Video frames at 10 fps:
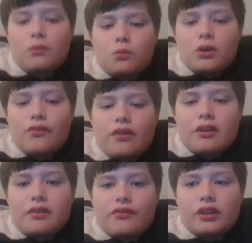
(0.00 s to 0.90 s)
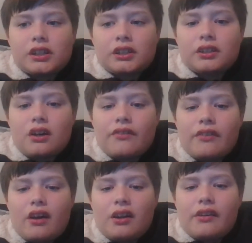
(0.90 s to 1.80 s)
with their divisions
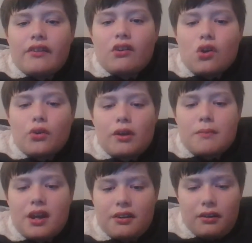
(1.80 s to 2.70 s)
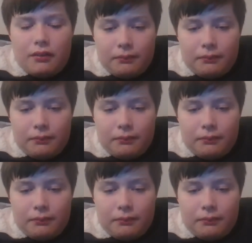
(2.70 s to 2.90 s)
under their own commander.